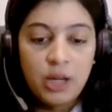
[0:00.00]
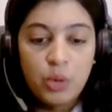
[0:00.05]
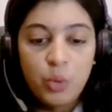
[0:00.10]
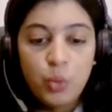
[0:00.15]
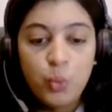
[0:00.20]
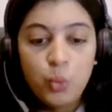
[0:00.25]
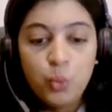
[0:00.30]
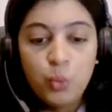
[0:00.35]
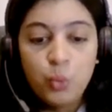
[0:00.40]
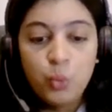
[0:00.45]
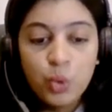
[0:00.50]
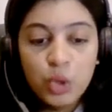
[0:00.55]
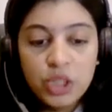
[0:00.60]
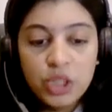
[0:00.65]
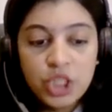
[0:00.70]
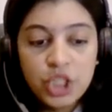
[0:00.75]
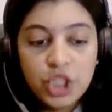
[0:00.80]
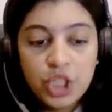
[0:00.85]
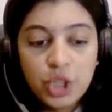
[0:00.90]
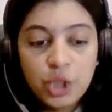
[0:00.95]

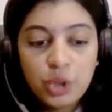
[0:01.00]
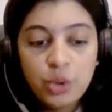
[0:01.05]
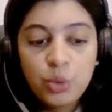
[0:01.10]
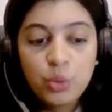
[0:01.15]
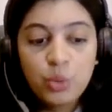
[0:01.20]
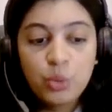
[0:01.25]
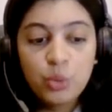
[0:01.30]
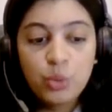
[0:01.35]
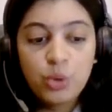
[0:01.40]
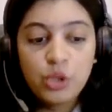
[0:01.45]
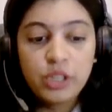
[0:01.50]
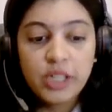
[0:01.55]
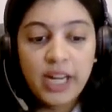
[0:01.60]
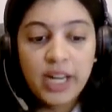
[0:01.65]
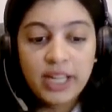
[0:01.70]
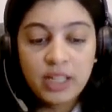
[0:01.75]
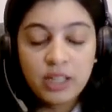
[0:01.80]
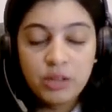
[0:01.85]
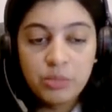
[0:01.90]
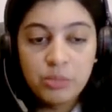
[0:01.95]
Would you
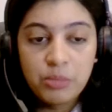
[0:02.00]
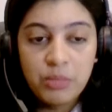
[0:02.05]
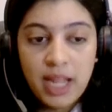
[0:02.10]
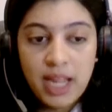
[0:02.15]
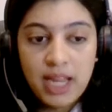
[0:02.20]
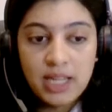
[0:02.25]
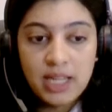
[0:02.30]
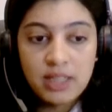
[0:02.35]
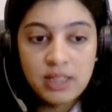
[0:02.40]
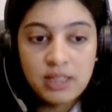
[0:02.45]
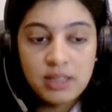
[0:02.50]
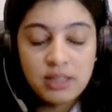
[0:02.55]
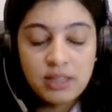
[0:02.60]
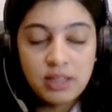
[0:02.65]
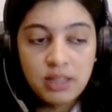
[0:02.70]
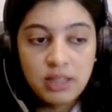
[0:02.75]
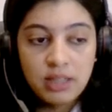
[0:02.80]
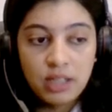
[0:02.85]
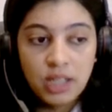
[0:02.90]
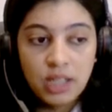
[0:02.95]
recommend
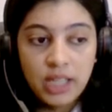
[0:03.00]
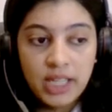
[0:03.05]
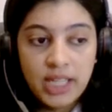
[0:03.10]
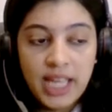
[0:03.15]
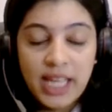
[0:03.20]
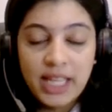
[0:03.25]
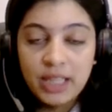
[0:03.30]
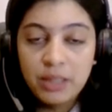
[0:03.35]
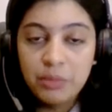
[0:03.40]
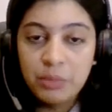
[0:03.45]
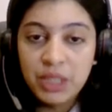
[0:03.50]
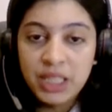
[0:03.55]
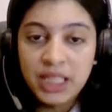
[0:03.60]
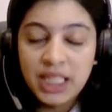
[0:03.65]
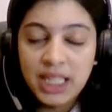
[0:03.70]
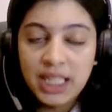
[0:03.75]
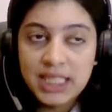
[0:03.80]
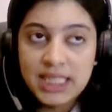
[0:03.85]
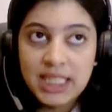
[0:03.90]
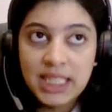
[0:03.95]

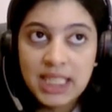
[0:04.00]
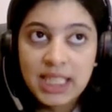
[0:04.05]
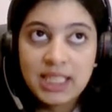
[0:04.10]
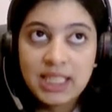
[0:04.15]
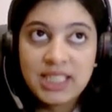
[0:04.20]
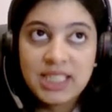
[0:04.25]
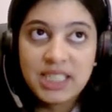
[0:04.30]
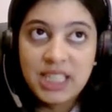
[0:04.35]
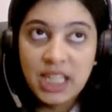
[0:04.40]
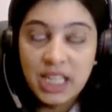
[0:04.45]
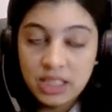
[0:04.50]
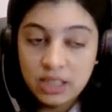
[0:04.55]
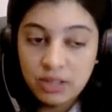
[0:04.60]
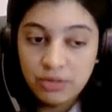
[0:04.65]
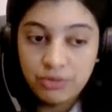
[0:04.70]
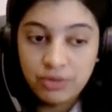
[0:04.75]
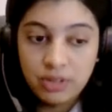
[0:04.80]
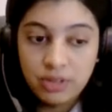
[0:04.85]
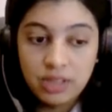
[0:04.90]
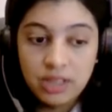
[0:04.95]
eliminating debt
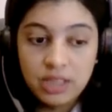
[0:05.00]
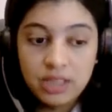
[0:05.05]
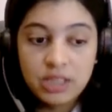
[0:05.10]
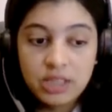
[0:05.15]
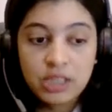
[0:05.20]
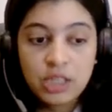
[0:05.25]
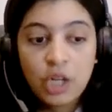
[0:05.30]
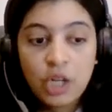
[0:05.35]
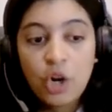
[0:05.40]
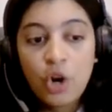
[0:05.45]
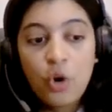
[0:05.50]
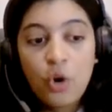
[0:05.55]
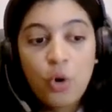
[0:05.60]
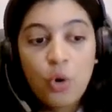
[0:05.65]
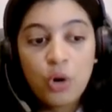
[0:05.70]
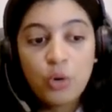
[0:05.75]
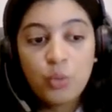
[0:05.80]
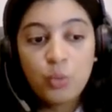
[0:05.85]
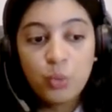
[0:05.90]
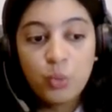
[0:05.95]
first,
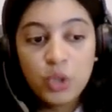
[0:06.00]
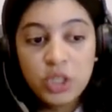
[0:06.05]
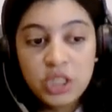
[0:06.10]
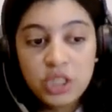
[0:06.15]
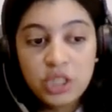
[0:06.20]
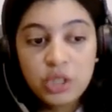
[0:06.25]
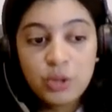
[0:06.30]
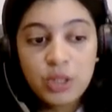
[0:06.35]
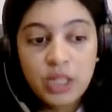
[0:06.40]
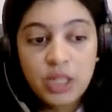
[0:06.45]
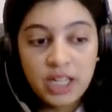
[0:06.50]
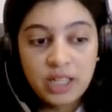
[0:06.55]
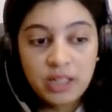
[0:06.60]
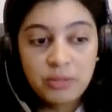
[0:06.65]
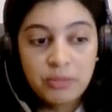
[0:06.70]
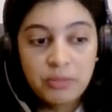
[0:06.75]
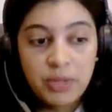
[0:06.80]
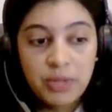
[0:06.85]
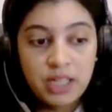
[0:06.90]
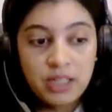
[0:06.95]
or would you
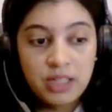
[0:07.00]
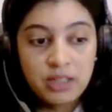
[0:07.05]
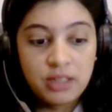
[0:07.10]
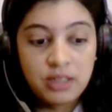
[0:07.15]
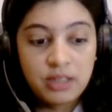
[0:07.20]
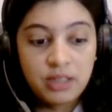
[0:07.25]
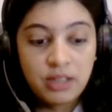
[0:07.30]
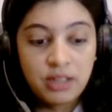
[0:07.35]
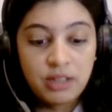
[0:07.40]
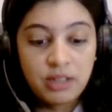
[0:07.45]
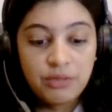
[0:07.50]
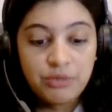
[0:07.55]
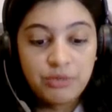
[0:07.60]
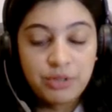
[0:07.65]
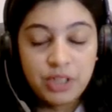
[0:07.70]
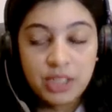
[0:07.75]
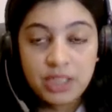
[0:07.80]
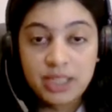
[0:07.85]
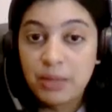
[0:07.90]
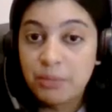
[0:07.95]
recommend, for
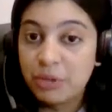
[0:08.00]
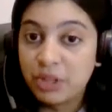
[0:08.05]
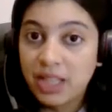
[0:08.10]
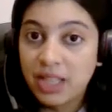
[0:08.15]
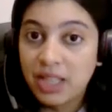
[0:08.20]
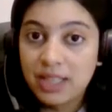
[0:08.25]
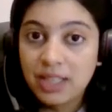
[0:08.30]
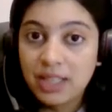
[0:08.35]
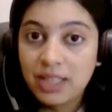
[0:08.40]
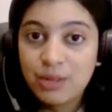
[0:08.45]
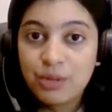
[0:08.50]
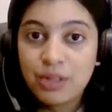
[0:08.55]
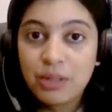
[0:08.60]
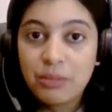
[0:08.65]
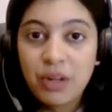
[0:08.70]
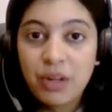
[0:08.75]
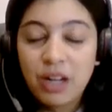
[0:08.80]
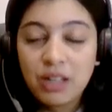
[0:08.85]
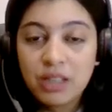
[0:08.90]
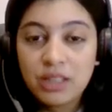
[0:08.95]
example, getting into the
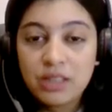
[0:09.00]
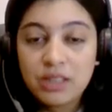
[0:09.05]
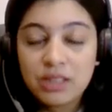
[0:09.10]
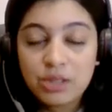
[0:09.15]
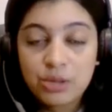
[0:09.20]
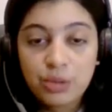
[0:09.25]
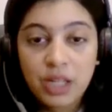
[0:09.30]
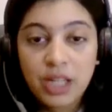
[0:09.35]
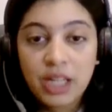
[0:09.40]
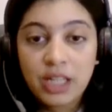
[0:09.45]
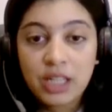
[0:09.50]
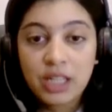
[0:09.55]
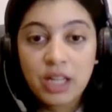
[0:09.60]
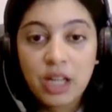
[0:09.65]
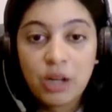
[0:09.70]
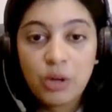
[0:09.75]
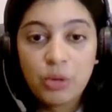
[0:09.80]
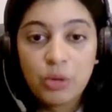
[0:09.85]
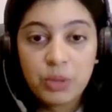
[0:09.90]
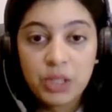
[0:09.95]
markets right
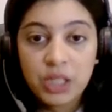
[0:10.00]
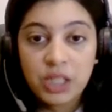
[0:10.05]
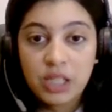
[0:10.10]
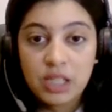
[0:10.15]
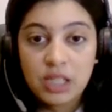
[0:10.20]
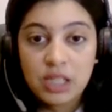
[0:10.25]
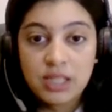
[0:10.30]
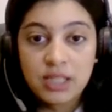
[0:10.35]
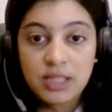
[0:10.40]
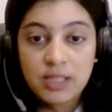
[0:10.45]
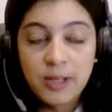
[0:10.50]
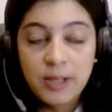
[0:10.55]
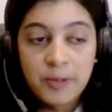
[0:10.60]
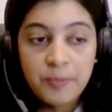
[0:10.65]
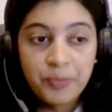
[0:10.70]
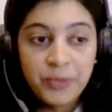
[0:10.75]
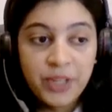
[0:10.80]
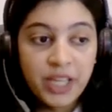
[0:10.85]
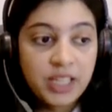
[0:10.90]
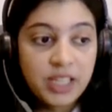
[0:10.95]
now? Because
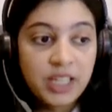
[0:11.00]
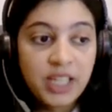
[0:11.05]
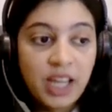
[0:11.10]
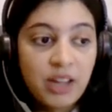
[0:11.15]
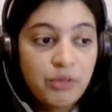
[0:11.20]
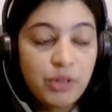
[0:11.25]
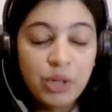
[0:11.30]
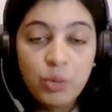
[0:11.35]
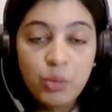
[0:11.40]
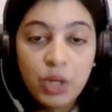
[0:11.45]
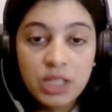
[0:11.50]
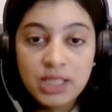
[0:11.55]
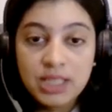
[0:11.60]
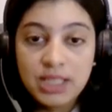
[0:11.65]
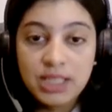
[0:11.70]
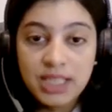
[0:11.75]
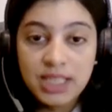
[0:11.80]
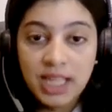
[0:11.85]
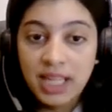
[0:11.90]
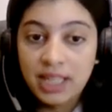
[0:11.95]
I think everyone's
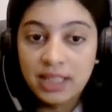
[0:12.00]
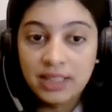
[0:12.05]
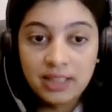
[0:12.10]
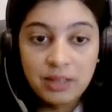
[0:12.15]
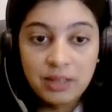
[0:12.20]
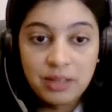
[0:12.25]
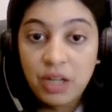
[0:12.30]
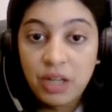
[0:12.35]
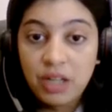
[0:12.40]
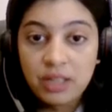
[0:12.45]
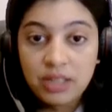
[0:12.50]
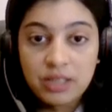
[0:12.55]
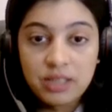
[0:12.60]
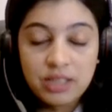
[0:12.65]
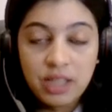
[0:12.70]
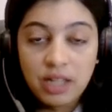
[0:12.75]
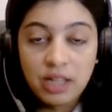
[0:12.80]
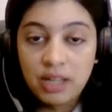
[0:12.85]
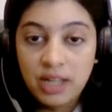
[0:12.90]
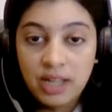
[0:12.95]
saying that the
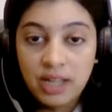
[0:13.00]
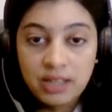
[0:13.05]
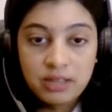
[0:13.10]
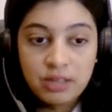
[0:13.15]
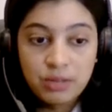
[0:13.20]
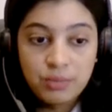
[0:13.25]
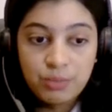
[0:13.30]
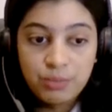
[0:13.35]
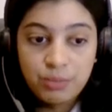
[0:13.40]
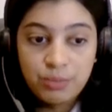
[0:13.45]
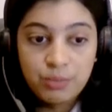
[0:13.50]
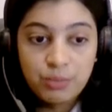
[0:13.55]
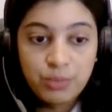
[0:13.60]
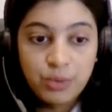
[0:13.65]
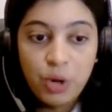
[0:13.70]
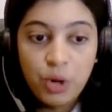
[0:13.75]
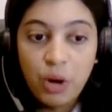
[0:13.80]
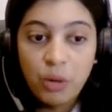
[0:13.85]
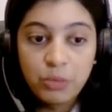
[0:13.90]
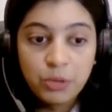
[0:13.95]
markets are at
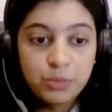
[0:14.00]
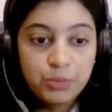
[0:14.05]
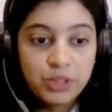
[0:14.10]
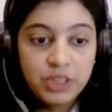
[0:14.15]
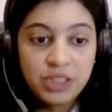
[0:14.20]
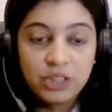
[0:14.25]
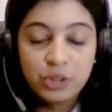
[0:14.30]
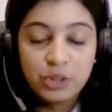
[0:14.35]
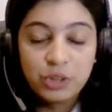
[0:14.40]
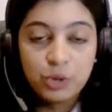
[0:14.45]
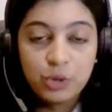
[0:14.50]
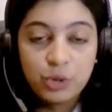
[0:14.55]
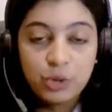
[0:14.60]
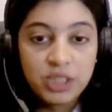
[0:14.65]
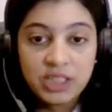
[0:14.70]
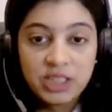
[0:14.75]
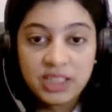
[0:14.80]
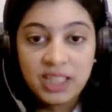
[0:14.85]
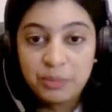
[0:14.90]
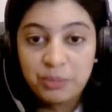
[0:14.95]
probably the
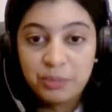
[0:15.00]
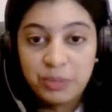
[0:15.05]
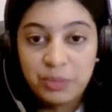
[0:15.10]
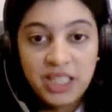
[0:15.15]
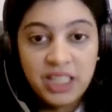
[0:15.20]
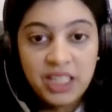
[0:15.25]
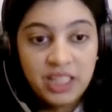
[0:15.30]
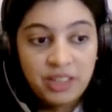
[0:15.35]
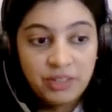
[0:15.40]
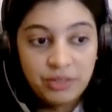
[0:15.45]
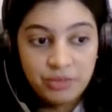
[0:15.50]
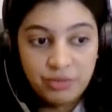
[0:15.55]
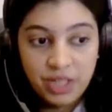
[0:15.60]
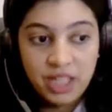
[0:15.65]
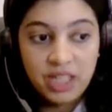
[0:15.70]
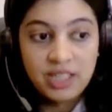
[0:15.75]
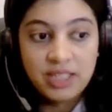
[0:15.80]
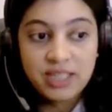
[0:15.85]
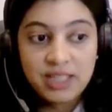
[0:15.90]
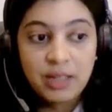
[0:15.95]
lowest they'll be
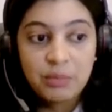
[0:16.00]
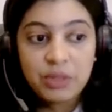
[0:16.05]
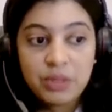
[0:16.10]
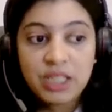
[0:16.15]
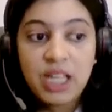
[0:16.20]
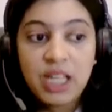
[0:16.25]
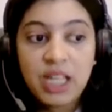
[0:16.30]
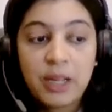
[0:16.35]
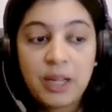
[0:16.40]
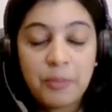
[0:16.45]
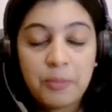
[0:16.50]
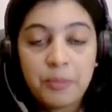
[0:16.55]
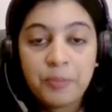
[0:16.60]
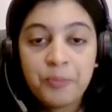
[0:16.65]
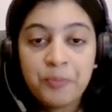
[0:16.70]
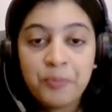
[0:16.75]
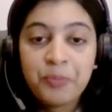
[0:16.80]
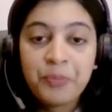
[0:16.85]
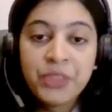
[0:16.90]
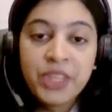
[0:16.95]
in some time,
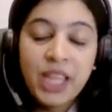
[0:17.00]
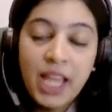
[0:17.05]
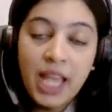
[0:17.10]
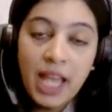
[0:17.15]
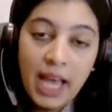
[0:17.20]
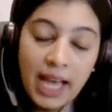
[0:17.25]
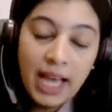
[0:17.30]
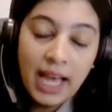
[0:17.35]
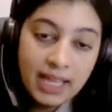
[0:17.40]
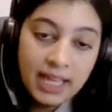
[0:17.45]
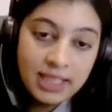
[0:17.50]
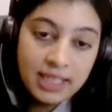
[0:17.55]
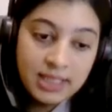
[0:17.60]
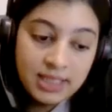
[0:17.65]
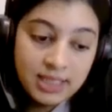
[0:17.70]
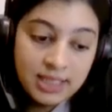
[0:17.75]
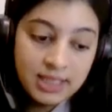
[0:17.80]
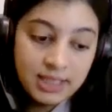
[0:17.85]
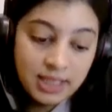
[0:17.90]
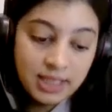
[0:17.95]

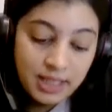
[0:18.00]
and